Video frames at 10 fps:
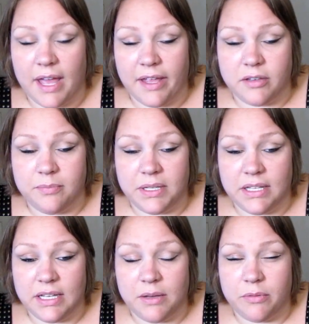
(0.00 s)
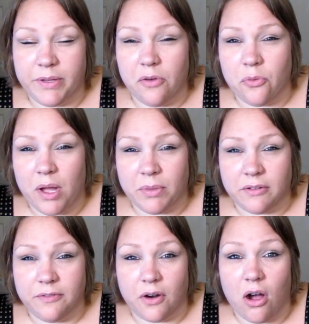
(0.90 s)
and B, it would be
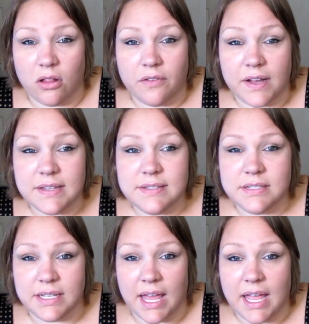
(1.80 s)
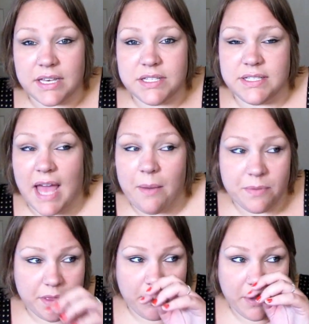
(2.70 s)
overwhelming for all of us to get into
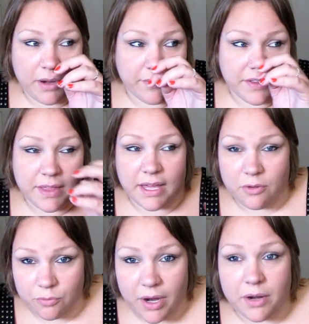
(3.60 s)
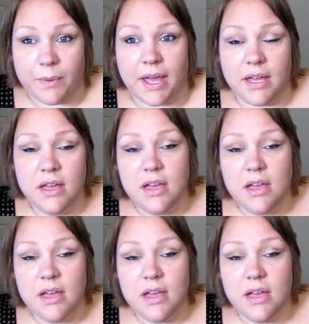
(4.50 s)
depth about everything right away.